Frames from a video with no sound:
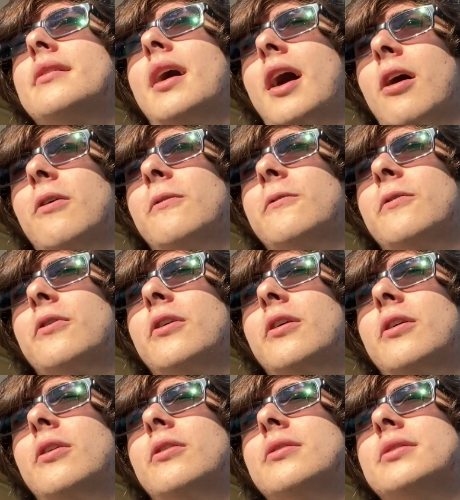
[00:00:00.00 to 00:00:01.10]

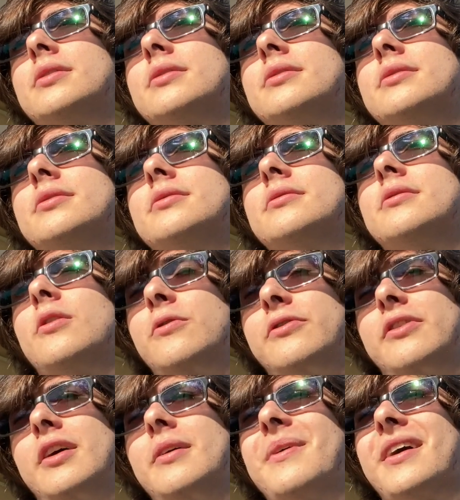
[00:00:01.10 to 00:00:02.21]
Alvaro,
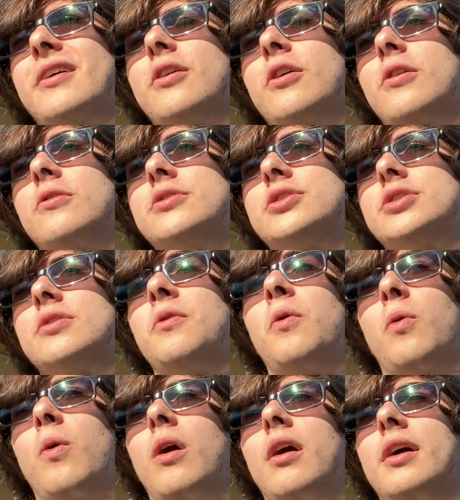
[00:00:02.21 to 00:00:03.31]
Jose, my coach,
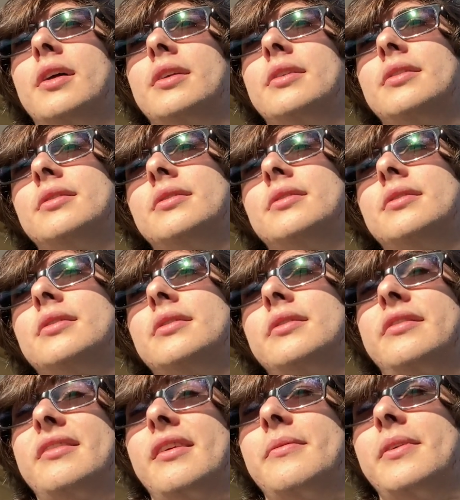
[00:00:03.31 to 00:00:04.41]
Juan,
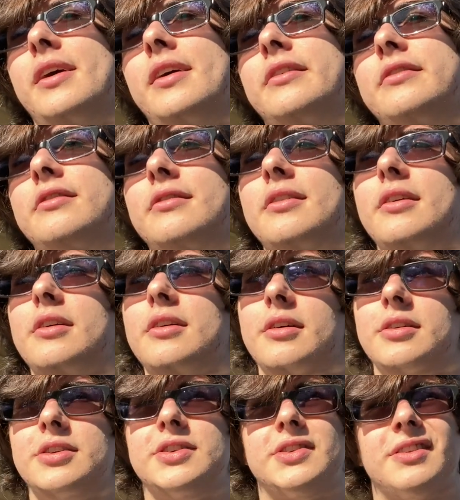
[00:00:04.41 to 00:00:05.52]
Sebas.
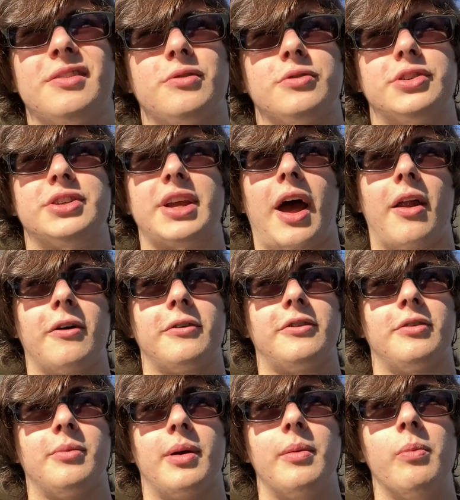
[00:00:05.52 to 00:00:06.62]
Just a little shout out
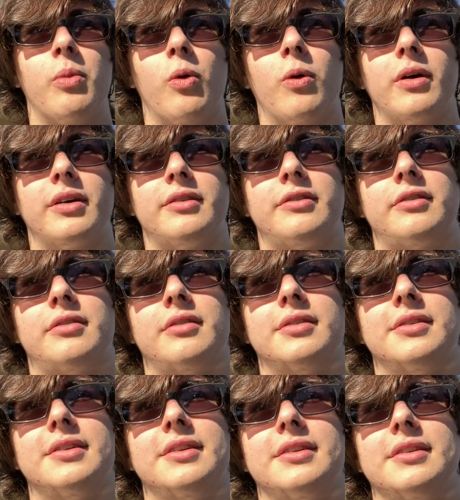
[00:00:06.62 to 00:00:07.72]
to my boys.
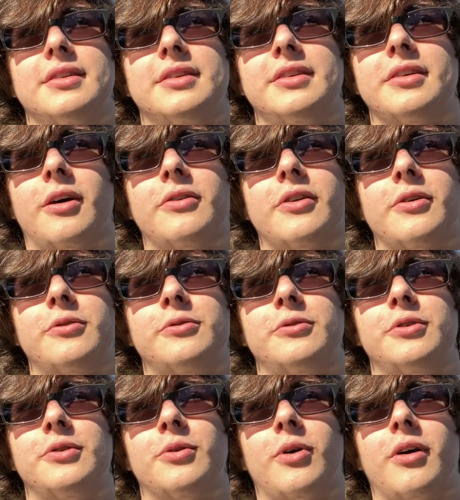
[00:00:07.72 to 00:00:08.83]
Y'all know who
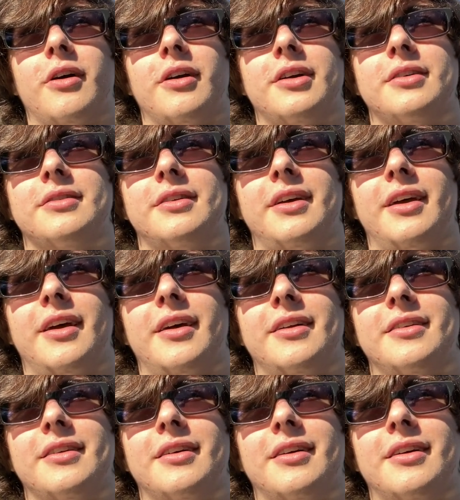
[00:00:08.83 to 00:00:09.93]
you are,
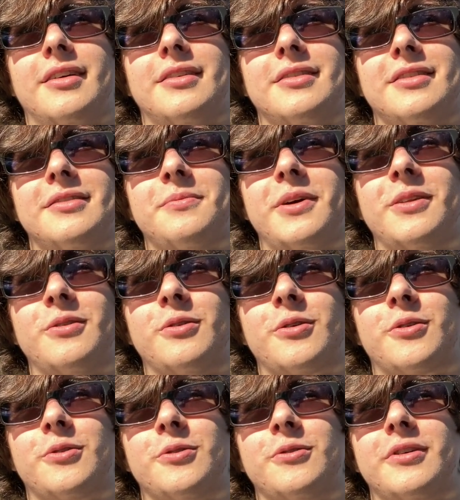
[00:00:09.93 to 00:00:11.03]
and it's my little
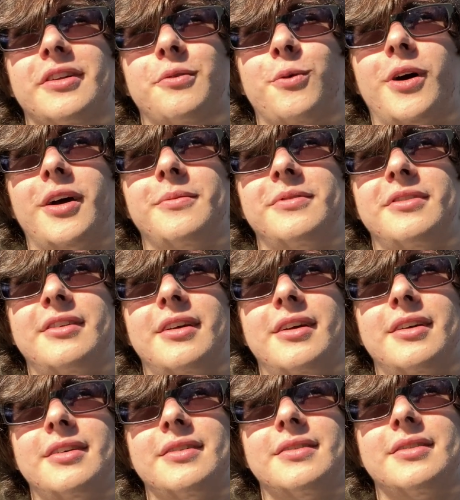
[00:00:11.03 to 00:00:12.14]
crew at the
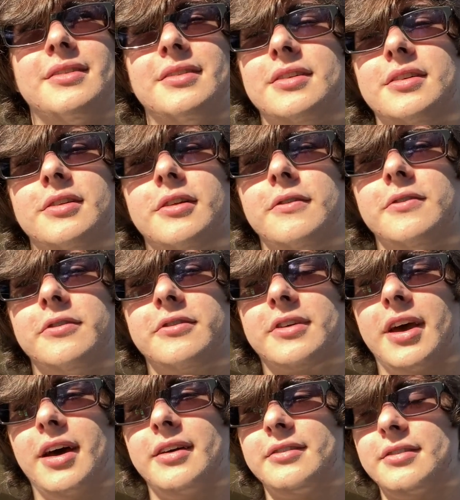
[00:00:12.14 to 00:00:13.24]
YMCA. Love those
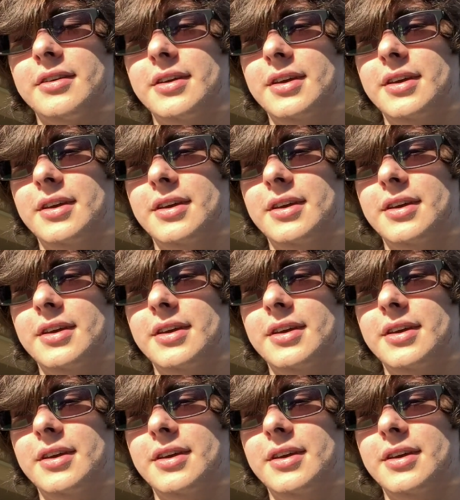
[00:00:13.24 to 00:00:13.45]
guys.